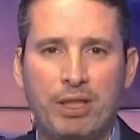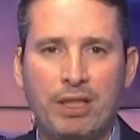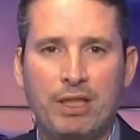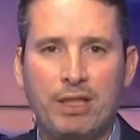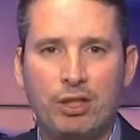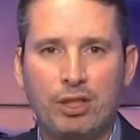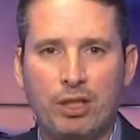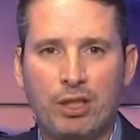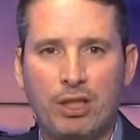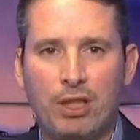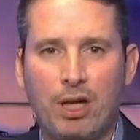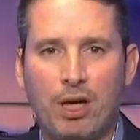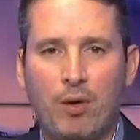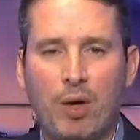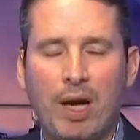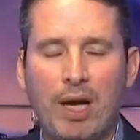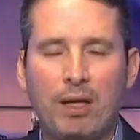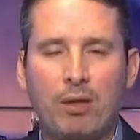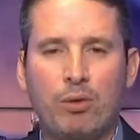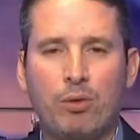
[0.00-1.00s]
the prediction,
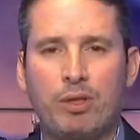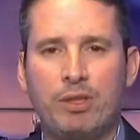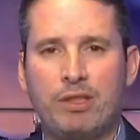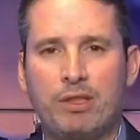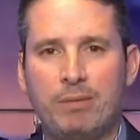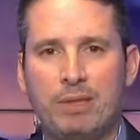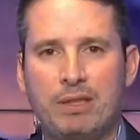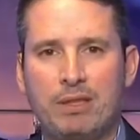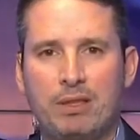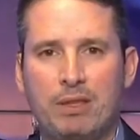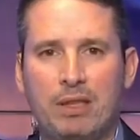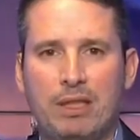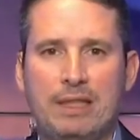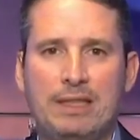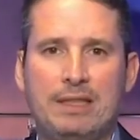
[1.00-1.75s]
our algorithm is,